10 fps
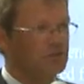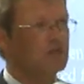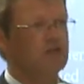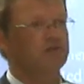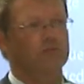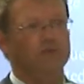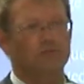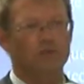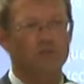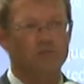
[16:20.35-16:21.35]
for what
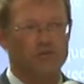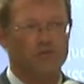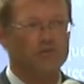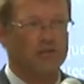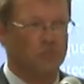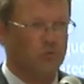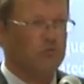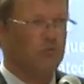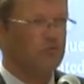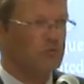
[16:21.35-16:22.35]
purposes, and what
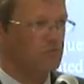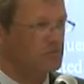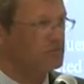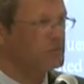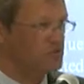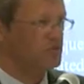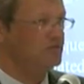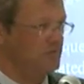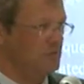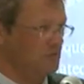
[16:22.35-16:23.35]
goals you want to achieve